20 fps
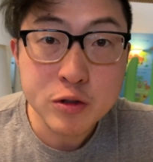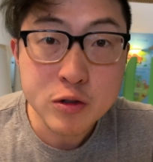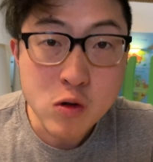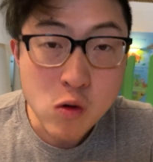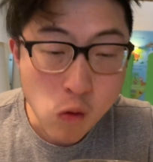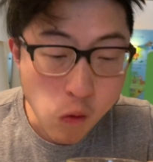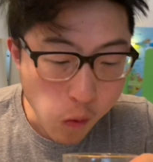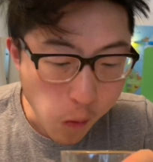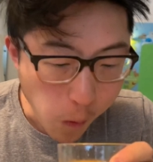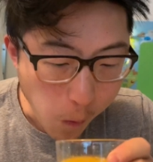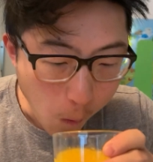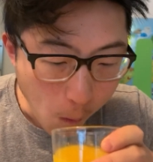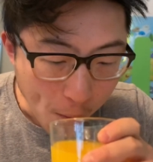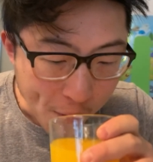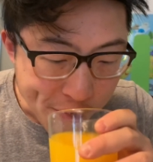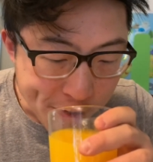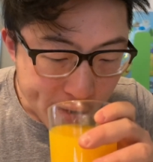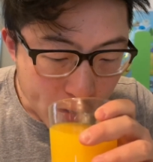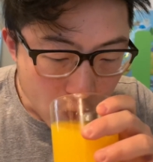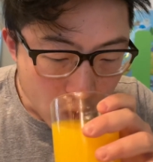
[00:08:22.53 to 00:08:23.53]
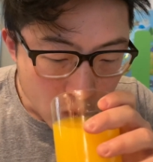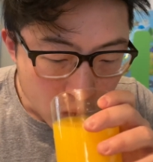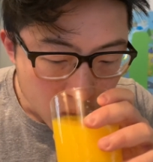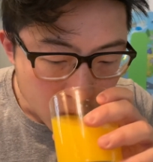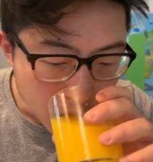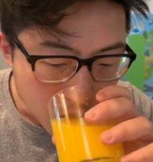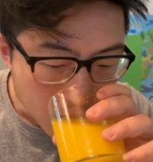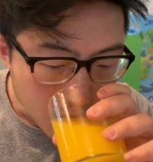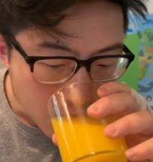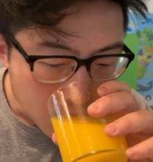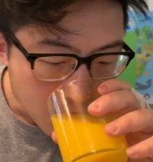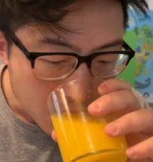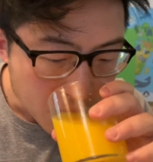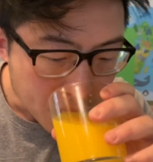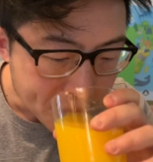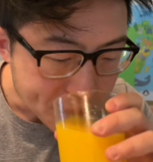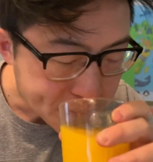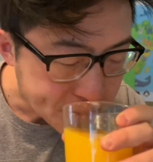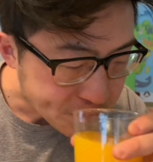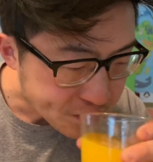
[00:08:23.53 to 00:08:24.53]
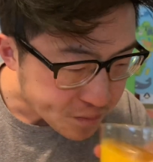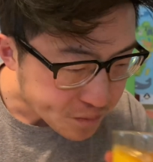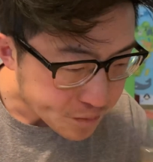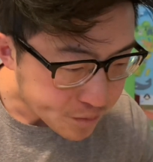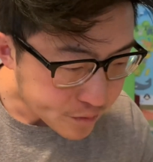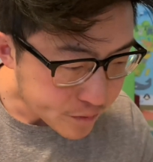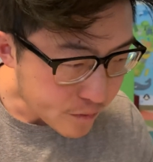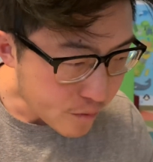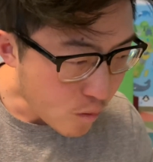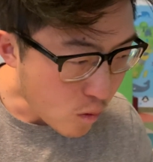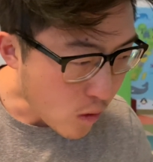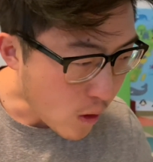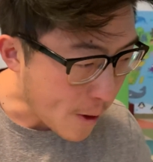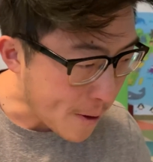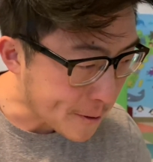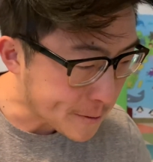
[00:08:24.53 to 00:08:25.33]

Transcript: Yeah, maybe it's a combination.